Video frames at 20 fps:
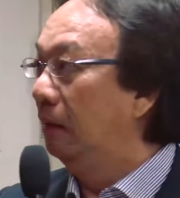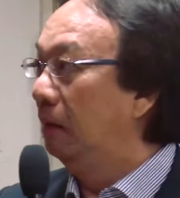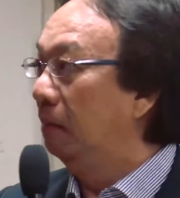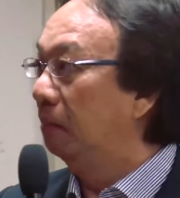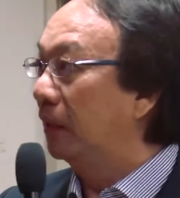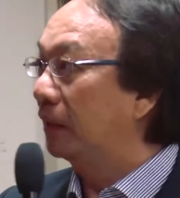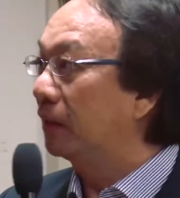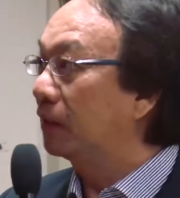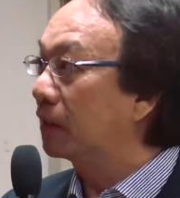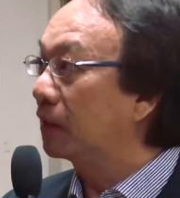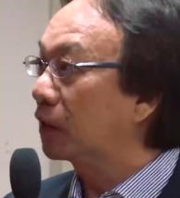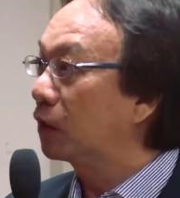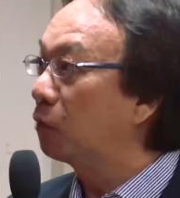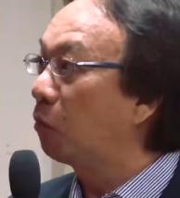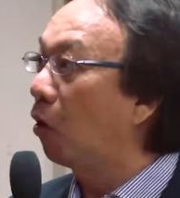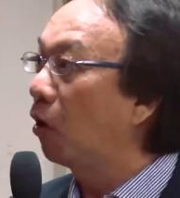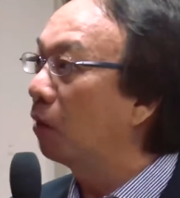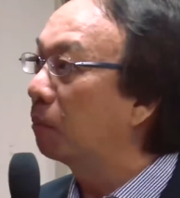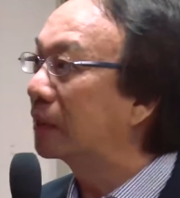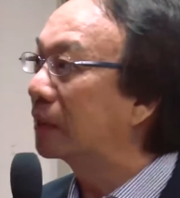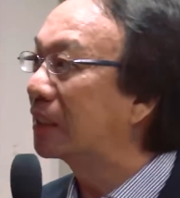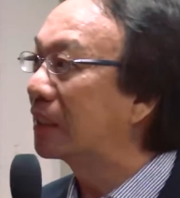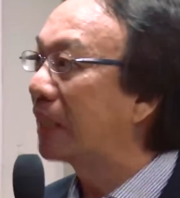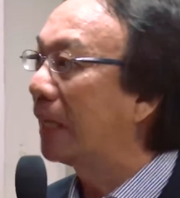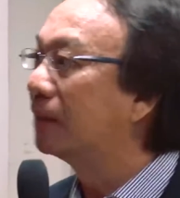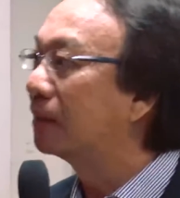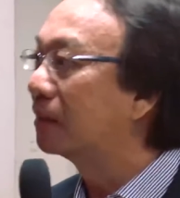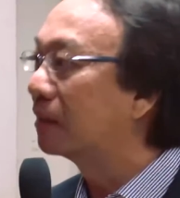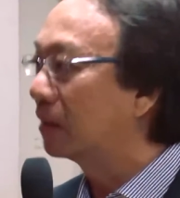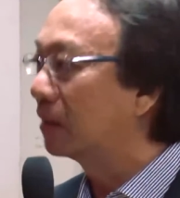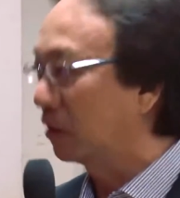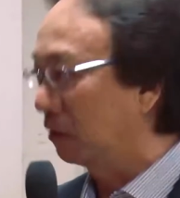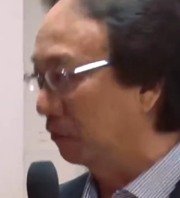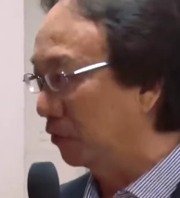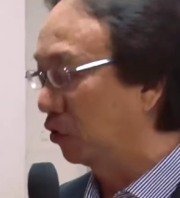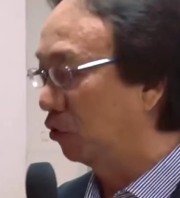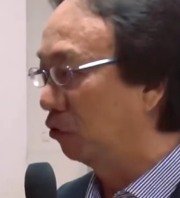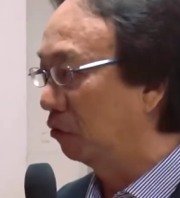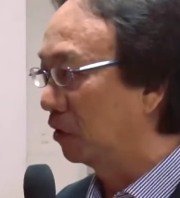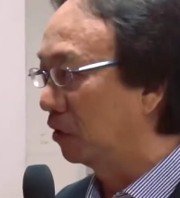But there's a small percentage of
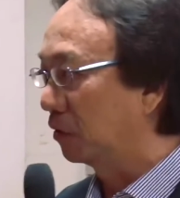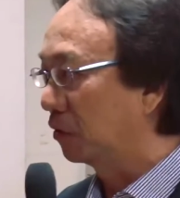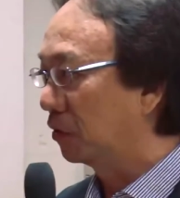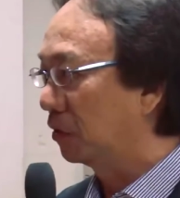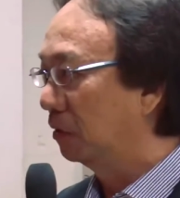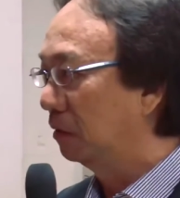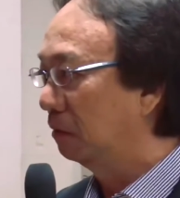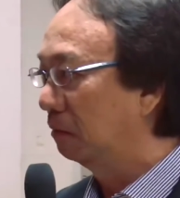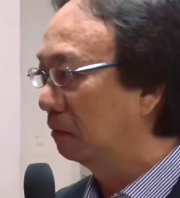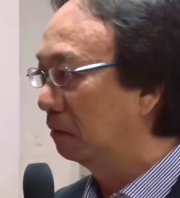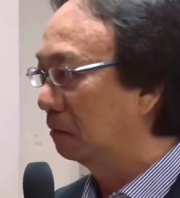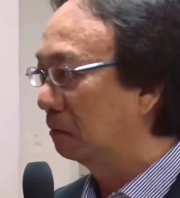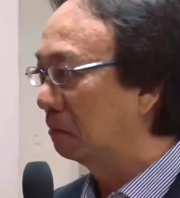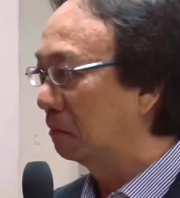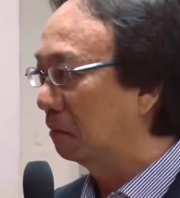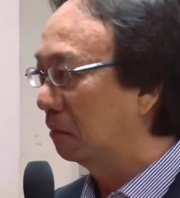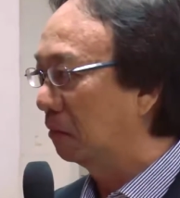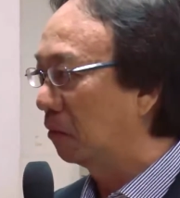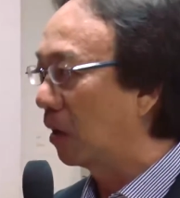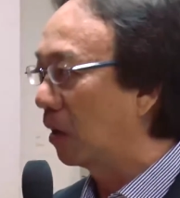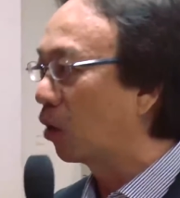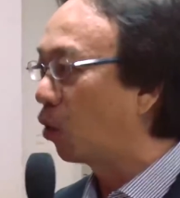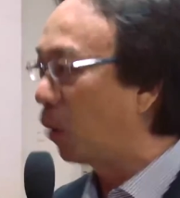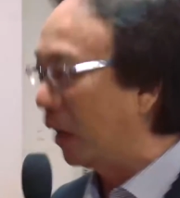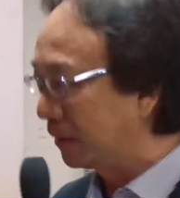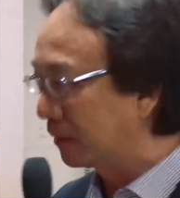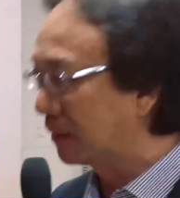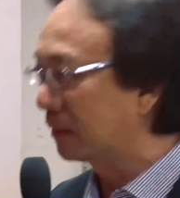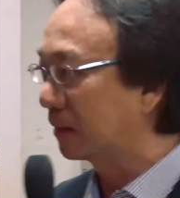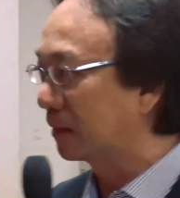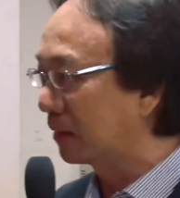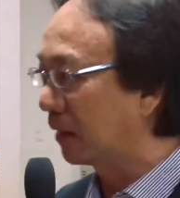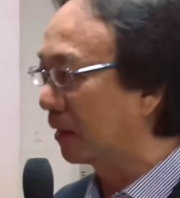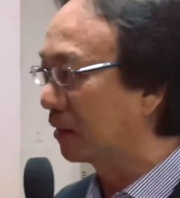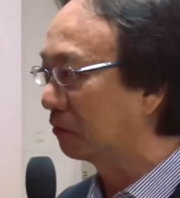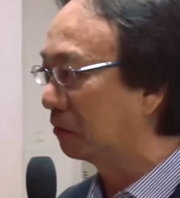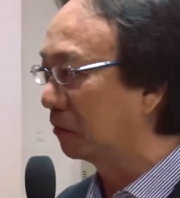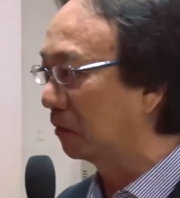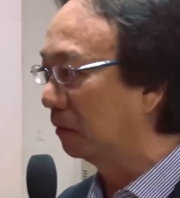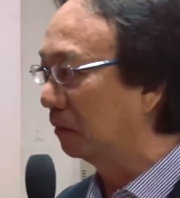students who are quite
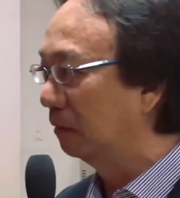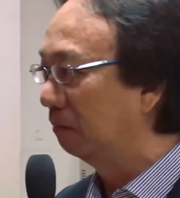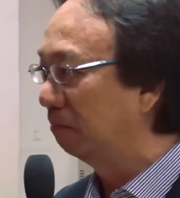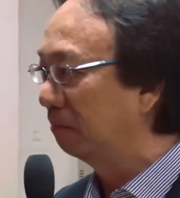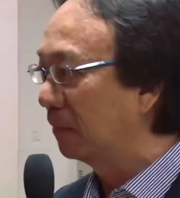successful.